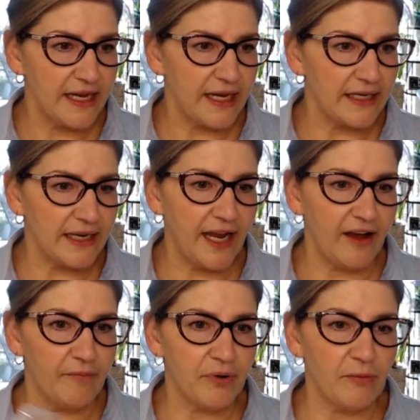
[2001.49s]
and I
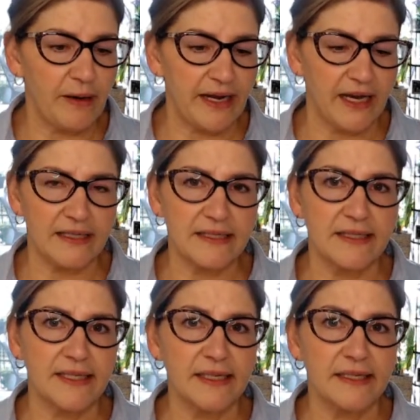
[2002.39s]
have probiotic
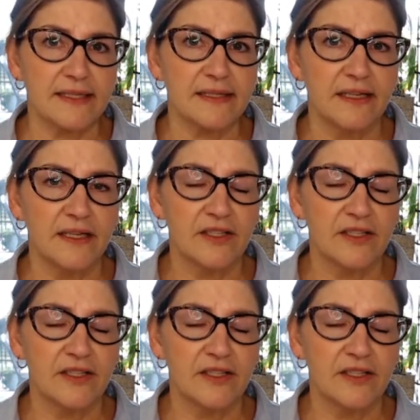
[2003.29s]
sticks.